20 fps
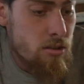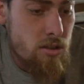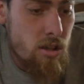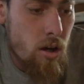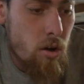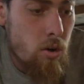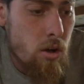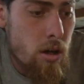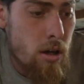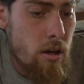
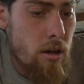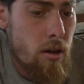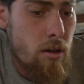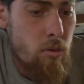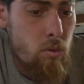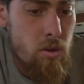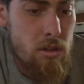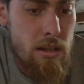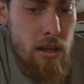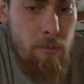So
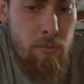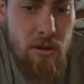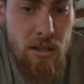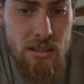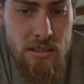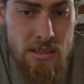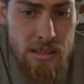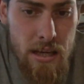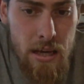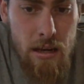with that
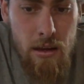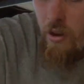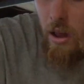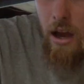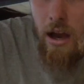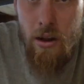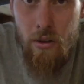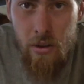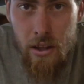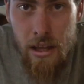being said,
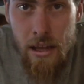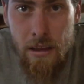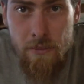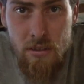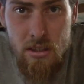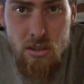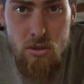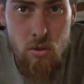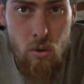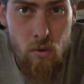I only have
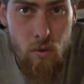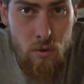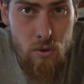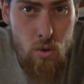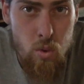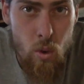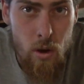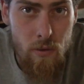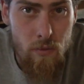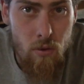this tool for
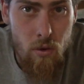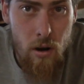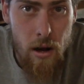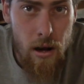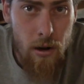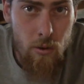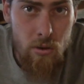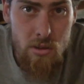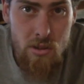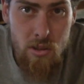24
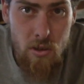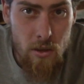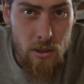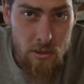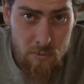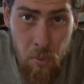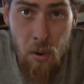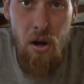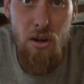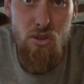hours, so
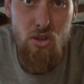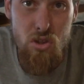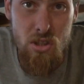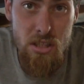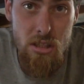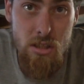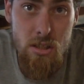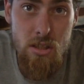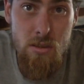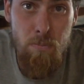let's bust
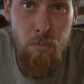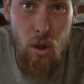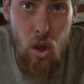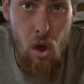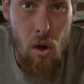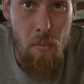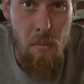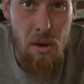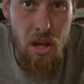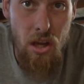this
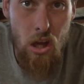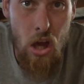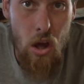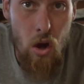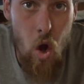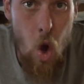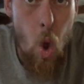plumbing out.